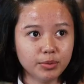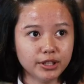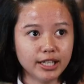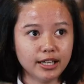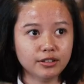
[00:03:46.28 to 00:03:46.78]
But
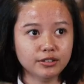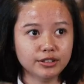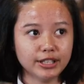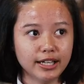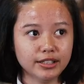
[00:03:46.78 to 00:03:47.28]
now
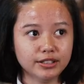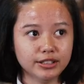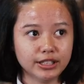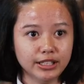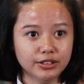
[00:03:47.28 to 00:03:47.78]
that the
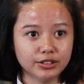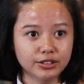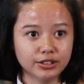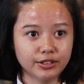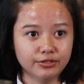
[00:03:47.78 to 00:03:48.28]

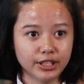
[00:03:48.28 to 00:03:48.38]
teachers have